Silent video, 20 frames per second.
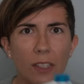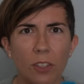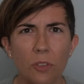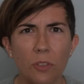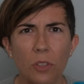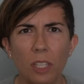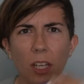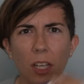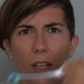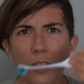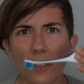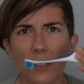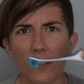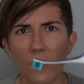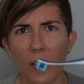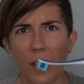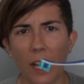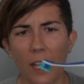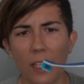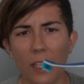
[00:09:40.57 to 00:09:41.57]
It's really hard to
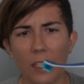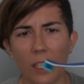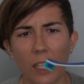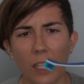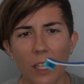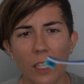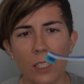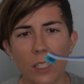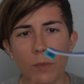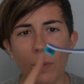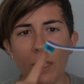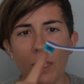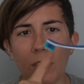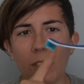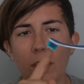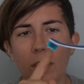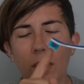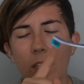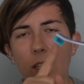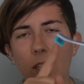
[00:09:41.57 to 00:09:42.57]
find,
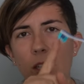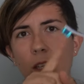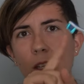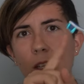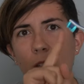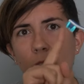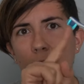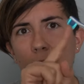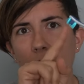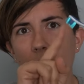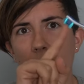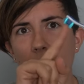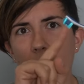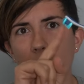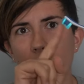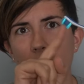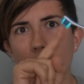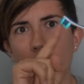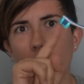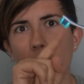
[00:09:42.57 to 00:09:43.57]
especially in the
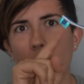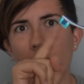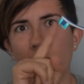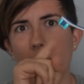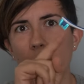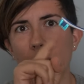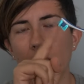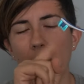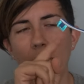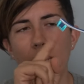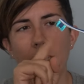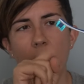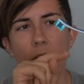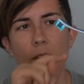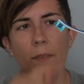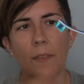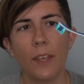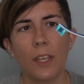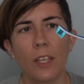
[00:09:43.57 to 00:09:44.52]
smaller size.